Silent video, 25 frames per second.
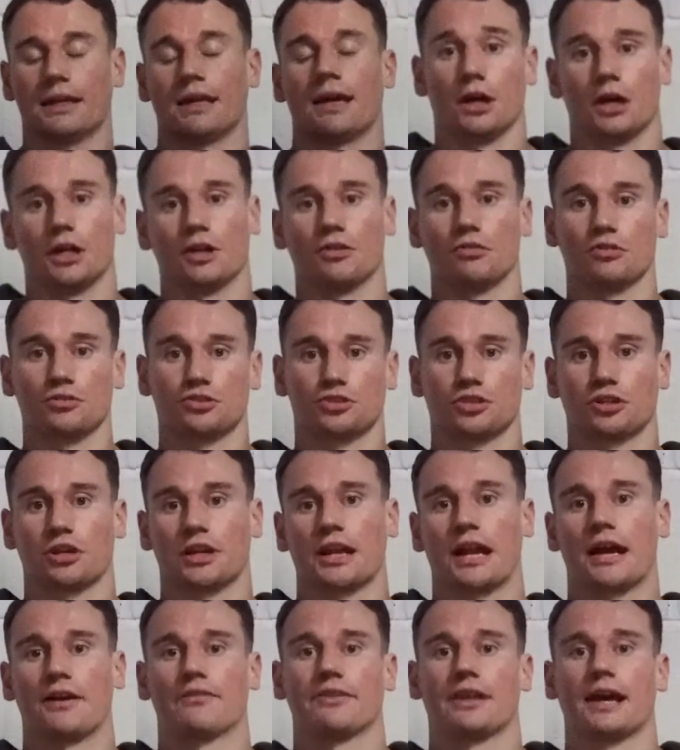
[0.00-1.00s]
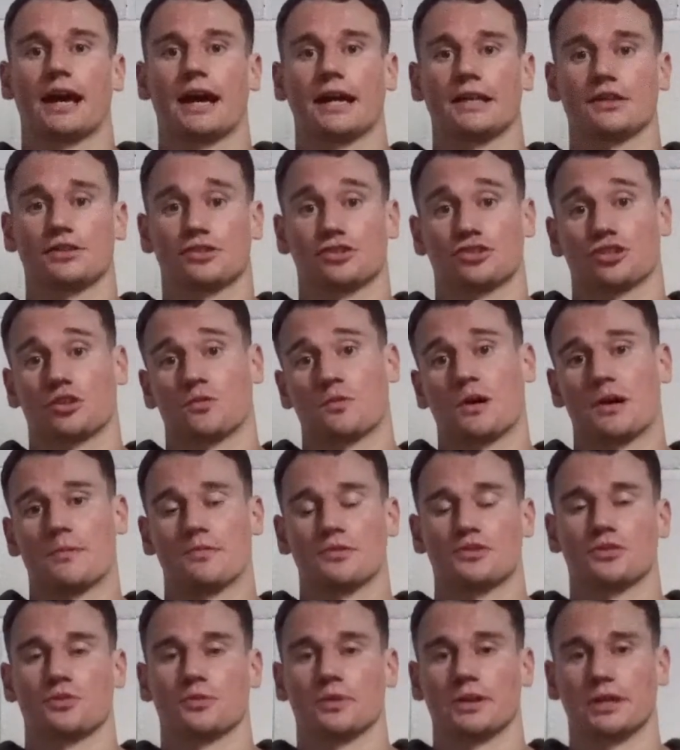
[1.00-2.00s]
And you're also going to have your hands somewhere
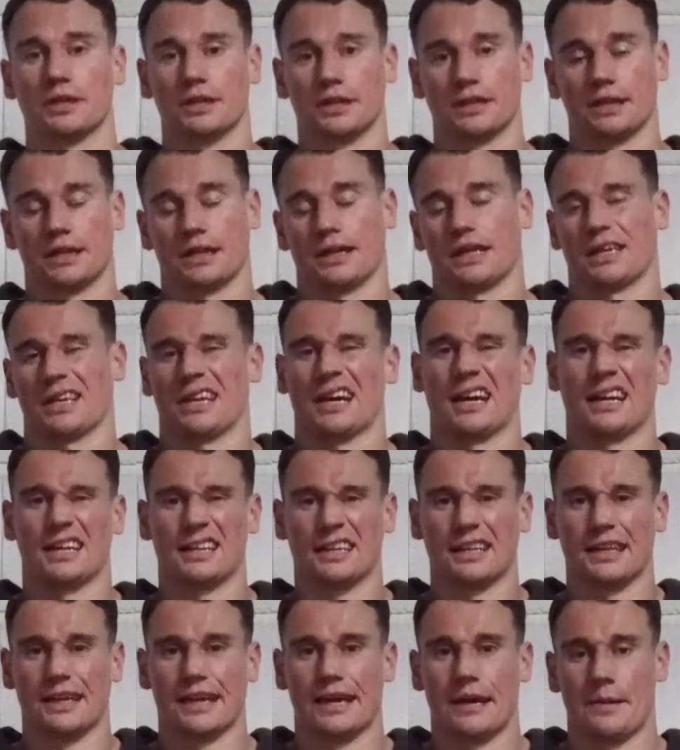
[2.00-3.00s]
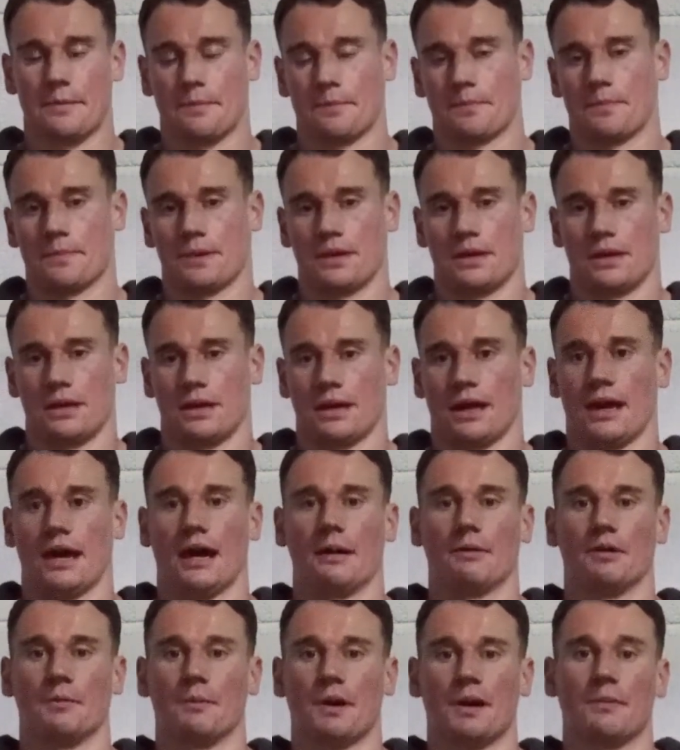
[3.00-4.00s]
between kind of your hip
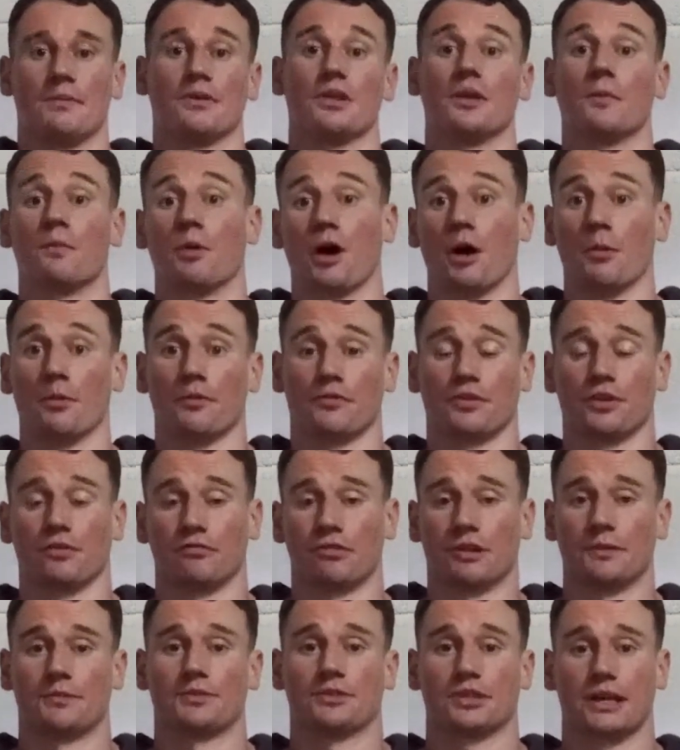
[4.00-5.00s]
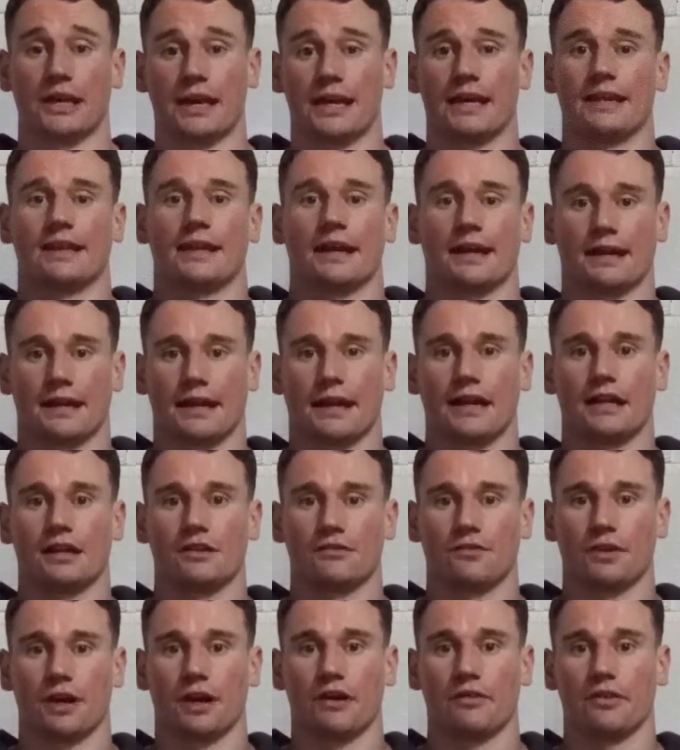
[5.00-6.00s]
and maybe the bottom of your ribs, in that kind
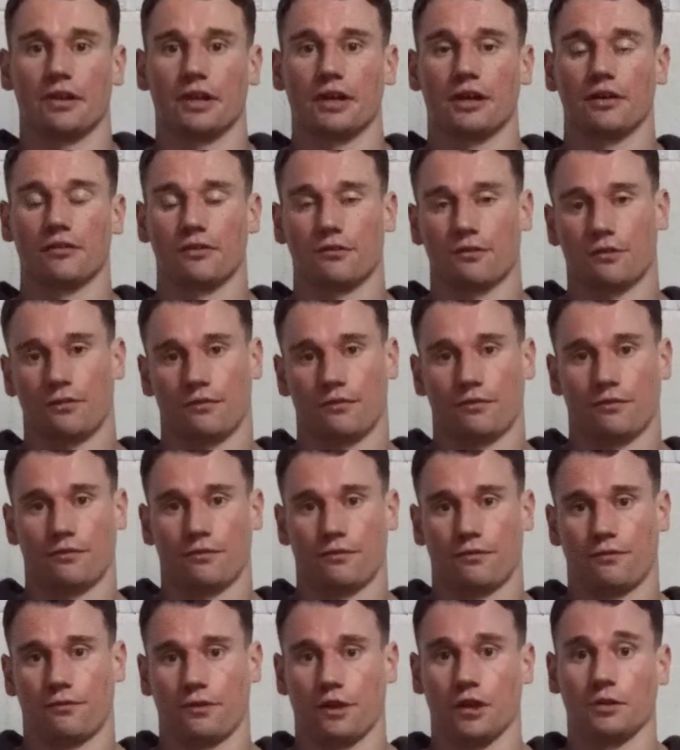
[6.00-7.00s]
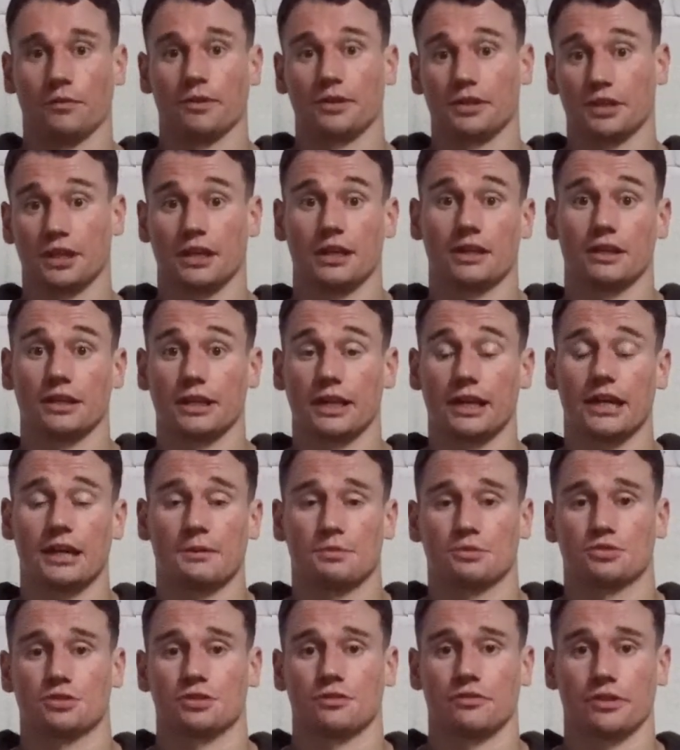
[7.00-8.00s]
of area following your
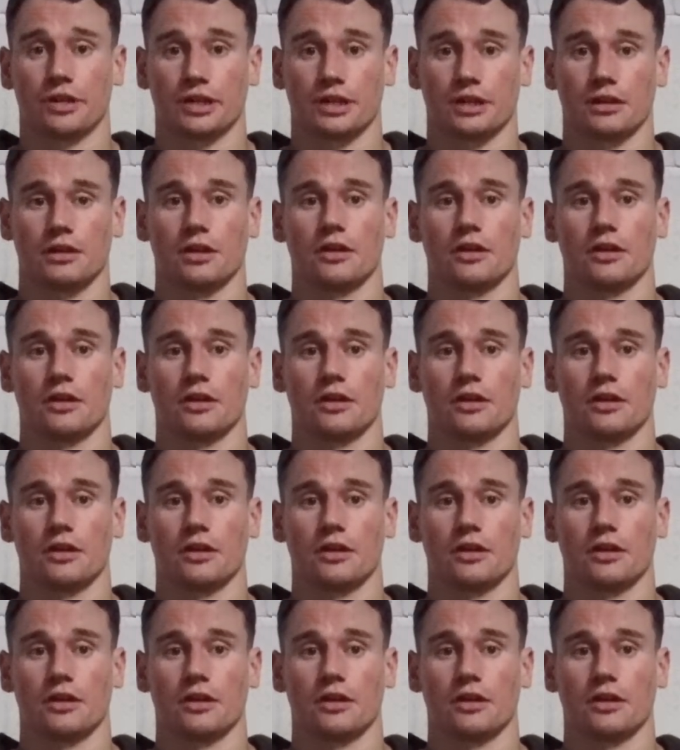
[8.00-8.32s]
hips to ring.